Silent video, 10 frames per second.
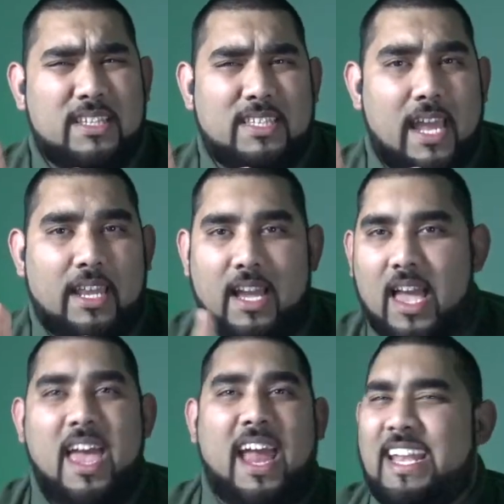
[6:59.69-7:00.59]
Danny guy?
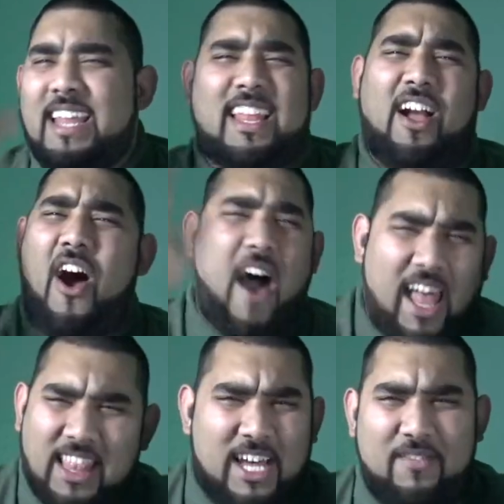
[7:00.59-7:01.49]
And I'm like, oh, I
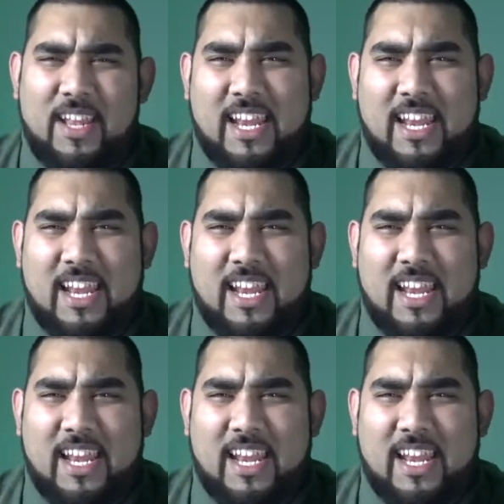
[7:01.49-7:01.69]
love Danny.